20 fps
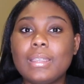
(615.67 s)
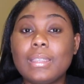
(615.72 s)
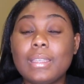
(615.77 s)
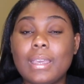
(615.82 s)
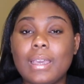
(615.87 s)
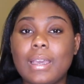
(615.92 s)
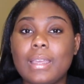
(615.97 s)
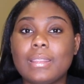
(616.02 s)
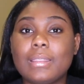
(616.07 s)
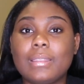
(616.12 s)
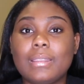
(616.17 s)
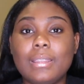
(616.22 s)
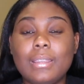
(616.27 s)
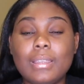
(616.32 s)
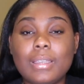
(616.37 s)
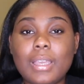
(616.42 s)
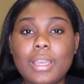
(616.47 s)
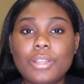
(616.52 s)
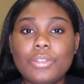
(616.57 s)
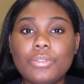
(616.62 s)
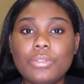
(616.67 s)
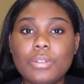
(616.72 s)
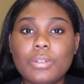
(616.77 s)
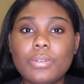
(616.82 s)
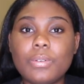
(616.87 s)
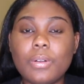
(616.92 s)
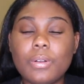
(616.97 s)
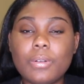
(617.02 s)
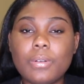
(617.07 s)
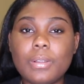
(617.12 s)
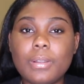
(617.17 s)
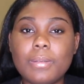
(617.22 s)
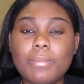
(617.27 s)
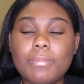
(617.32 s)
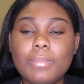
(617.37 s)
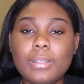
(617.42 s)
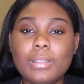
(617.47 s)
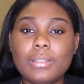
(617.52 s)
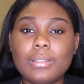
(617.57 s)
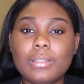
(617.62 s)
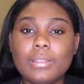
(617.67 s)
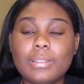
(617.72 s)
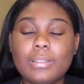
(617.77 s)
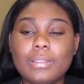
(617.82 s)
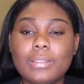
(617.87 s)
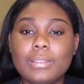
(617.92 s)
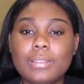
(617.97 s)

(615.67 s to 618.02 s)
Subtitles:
Yeah, I think I drank coconut milk.